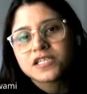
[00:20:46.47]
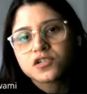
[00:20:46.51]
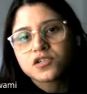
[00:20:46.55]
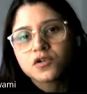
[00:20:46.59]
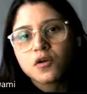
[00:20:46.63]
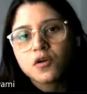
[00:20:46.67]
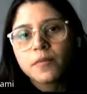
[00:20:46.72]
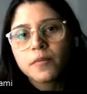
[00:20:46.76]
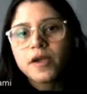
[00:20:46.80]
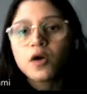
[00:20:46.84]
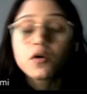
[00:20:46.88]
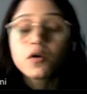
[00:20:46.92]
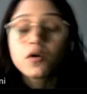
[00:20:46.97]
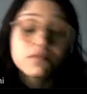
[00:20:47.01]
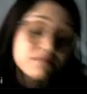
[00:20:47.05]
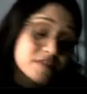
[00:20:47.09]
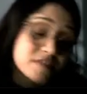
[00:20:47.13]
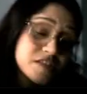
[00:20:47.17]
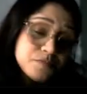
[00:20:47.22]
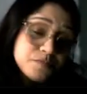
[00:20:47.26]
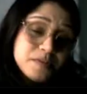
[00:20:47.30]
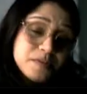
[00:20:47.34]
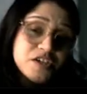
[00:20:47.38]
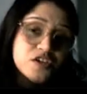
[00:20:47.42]
astronomy or
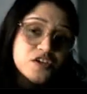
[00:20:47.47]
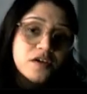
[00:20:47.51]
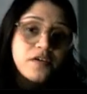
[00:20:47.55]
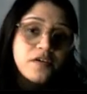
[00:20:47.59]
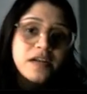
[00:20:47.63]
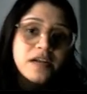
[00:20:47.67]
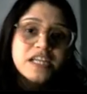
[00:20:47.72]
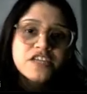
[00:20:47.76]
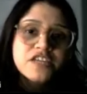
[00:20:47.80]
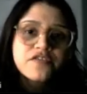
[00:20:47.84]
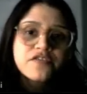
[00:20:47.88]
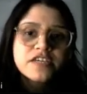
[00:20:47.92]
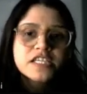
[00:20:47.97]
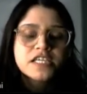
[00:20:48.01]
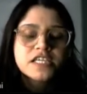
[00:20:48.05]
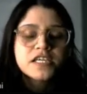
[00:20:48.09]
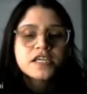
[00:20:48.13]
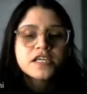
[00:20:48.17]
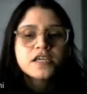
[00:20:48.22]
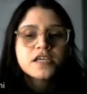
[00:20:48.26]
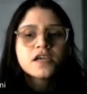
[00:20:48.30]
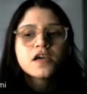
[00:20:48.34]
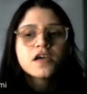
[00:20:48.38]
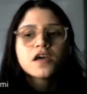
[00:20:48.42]
special
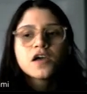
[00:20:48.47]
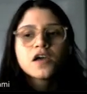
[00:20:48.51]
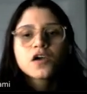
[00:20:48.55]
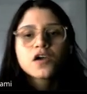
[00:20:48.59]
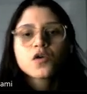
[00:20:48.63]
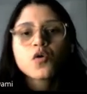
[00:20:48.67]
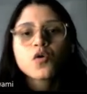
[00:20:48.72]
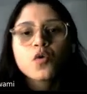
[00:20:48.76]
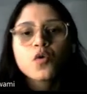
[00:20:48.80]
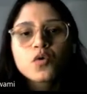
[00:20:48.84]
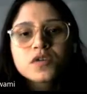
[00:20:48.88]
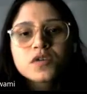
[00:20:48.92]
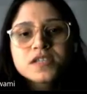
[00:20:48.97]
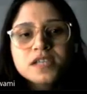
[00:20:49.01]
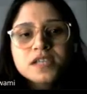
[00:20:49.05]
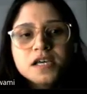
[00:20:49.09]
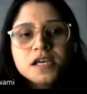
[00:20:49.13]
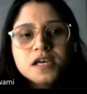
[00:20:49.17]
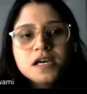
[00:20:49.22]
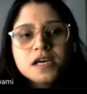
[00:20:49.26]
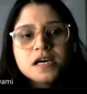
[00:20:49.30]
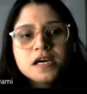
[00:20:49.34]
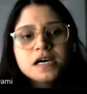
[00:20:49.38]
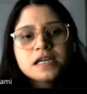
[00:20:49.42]
relativity course,
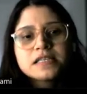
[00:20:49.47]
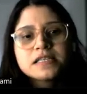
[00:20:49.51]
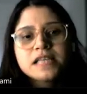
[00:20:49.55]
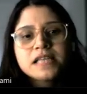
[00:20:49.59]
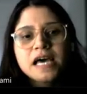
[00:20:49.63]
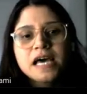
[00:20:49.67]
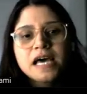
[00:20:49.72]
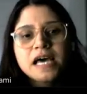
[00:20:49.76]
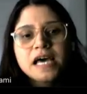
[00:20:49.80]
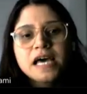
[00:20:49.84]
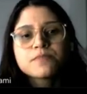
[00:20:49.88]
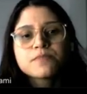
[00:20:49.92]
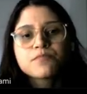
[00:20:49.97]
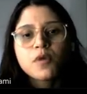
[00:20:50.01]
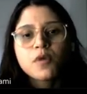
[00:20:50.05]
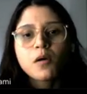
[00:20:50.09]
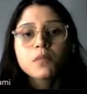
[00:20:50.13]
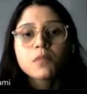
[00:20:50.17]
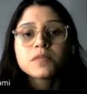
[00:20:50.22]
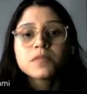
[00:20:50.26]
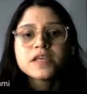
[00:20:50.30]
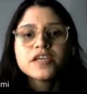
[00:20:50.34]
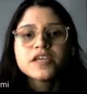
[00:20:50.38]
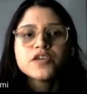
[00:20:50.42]
then
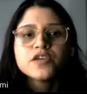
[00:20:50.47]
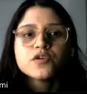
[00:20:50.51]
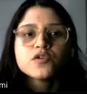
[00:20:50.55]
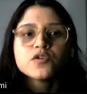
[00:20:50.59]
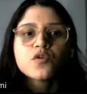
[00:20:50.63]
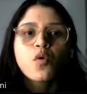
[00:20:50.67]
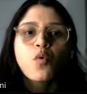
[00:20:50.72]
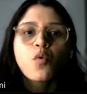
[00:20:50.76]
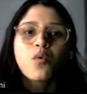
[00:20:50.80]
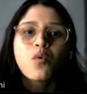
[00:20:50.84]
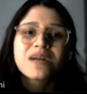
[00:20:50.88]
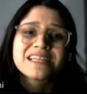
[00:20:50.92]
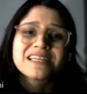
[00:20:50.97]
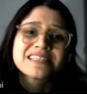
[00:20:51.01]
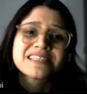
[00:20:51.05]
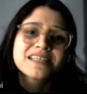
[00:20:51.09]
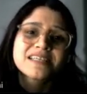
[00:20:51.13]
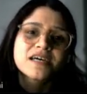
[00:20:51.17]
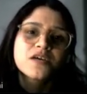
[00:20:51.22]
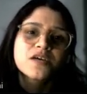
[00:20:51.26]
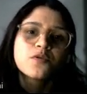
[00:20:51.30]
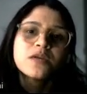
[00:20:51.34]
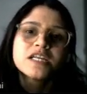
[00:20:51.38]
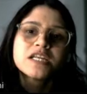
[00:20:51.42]
probably you know what is
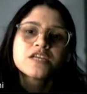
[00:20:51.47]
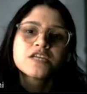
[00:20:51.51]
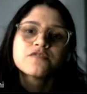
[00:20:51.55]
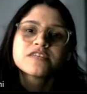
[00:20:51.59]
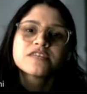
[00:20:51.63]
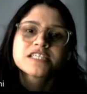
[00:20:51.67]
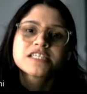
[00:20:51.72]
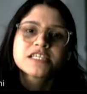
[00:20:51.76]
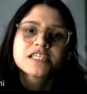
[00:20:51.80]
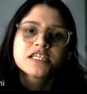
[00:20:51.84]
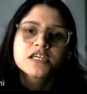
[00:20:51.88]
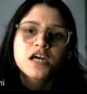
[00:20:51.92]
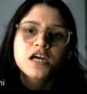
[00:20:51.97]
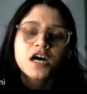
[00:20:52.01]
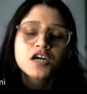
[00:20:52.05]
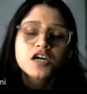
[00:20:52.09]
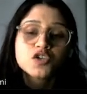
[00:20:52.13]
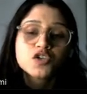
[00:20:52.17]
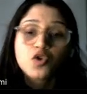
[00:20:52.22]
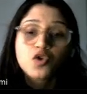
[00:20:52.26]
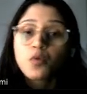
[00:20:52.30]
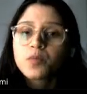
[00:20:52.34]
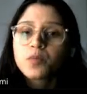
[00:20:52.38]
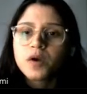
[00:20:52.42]
a relativistic
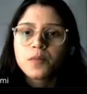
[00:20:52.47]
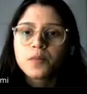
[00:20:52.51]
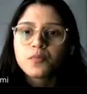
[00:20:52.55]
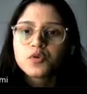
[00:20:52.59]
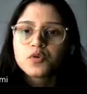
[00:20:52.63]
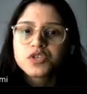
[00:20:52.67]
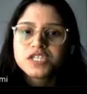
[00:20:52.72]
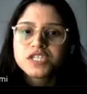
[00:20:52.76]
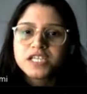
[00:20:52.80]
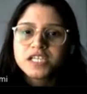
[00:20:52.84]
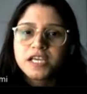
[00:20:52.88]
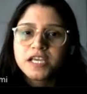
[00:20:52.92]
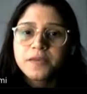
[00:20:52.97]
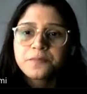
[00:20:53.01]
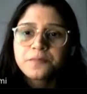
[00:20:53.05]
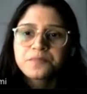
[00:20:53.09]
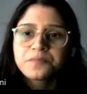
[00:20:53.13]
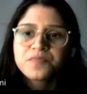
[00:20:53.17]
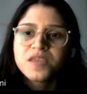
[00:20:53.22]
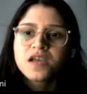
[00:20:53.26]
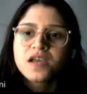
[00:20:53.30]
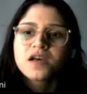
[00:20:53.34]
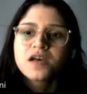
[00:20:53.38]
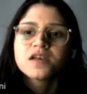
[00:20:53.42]
Doppler boosting.
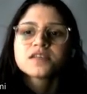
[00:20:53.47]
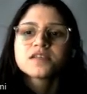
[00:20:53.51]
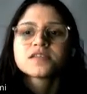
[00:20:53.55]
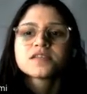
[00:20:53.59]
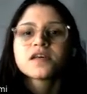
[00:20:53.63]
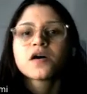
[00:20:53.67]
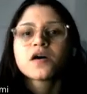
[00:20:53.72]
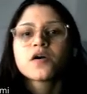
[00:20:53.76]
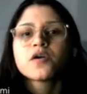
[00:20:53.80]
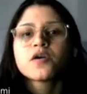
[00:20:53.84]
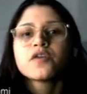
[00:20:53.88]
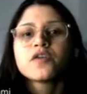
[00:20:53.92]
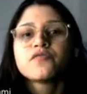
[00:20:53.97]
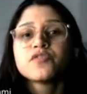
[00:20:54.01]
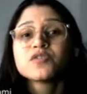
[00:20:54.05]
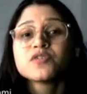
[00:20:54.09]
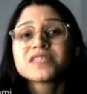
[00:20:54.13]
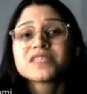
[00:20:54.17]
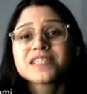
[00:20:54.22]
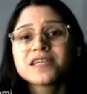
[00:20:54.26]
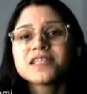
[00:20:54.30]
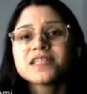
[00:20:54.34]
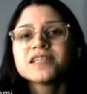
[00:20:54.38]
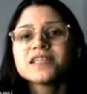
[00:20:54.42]
So if you
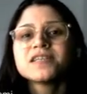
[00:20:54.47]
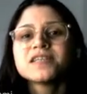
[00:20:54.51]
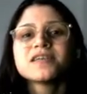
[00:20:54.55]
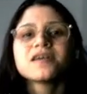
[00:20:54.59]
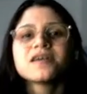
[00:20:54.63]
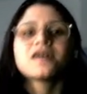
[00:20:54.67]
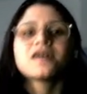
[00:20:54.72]
study